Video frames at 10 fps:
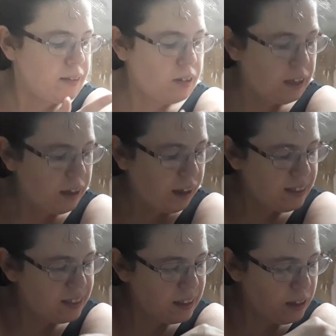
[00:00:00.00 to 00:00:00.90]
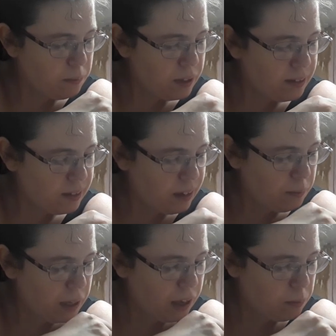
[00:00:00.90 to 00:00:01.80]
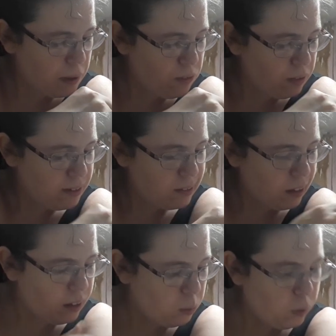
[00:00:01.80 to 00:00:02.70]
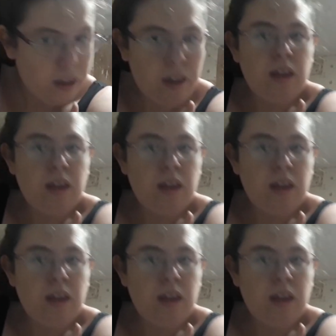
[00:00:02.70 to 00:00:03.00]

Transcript: So yeah, I think my skin may have been very slightly wet.